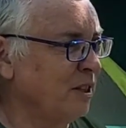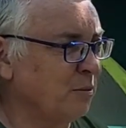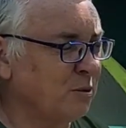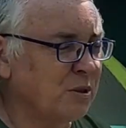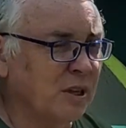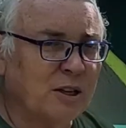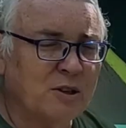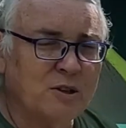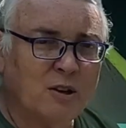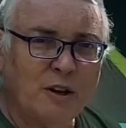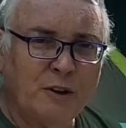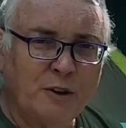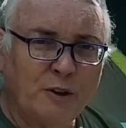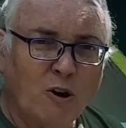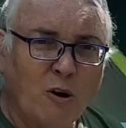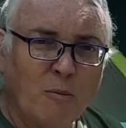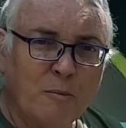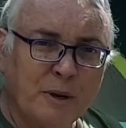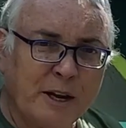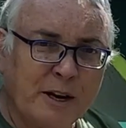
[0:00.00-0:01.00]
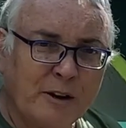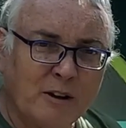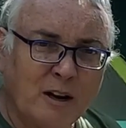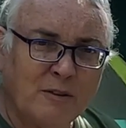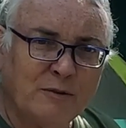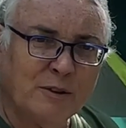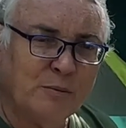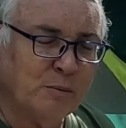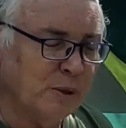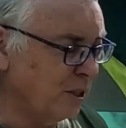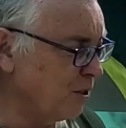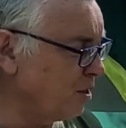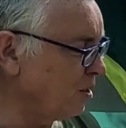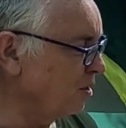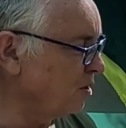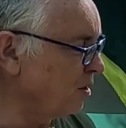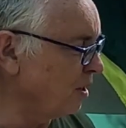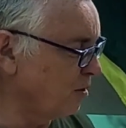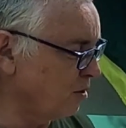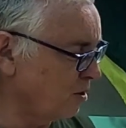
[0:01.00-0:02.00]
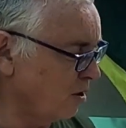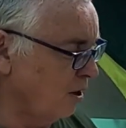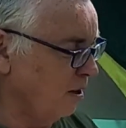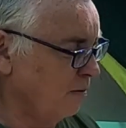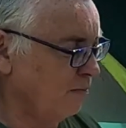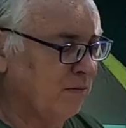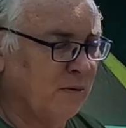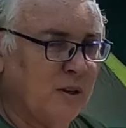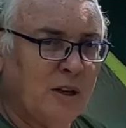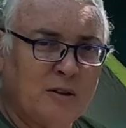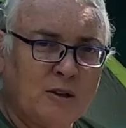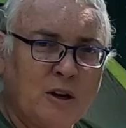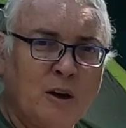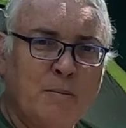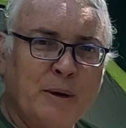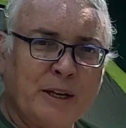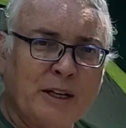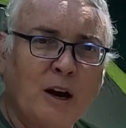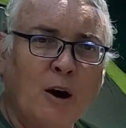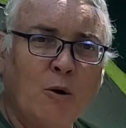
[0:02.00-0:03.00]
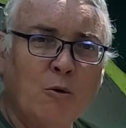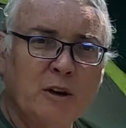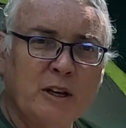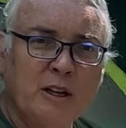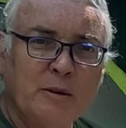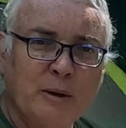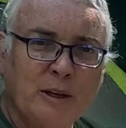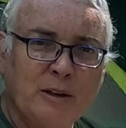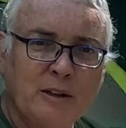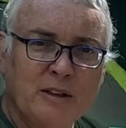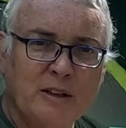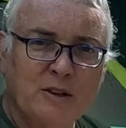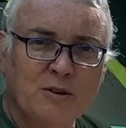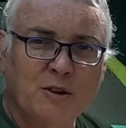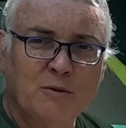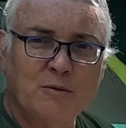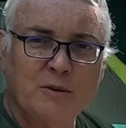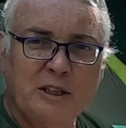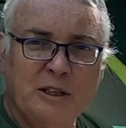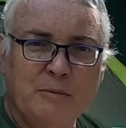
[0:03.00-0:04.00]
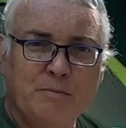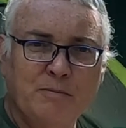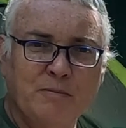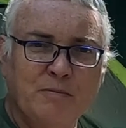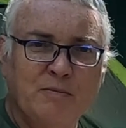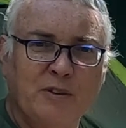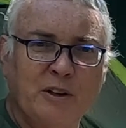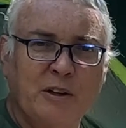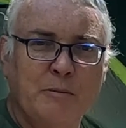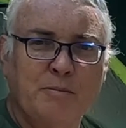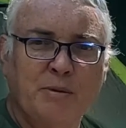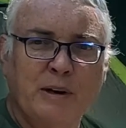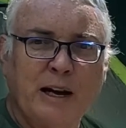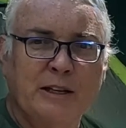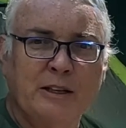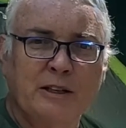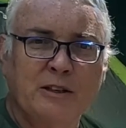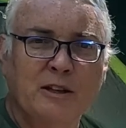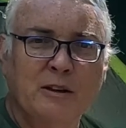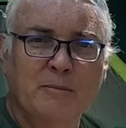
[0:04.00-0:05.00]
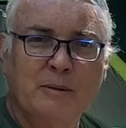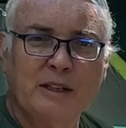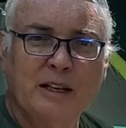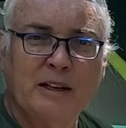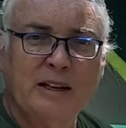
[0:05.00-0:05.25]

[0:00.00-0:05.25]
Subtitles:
There was things like the Omnia oven, which it's got a big hole in the middle, and it's not really very practical.